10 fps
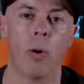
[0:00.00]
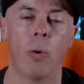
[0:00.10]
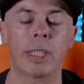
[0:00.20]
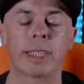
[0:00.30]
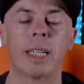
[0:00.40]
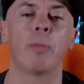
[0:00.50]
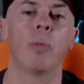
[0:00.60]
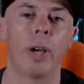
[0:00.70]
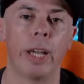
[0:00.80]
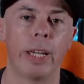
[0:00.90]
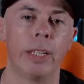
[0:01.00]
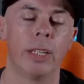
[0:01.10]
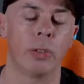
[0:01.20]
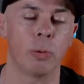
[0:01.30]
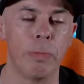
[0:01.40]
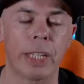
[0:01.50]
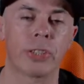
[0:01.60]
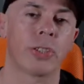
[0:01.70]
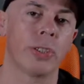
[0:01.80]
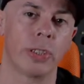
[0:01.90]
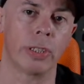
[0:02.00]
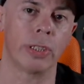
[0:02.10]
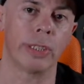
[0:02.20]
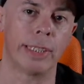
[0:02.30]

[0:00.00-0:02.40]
In some way to make sure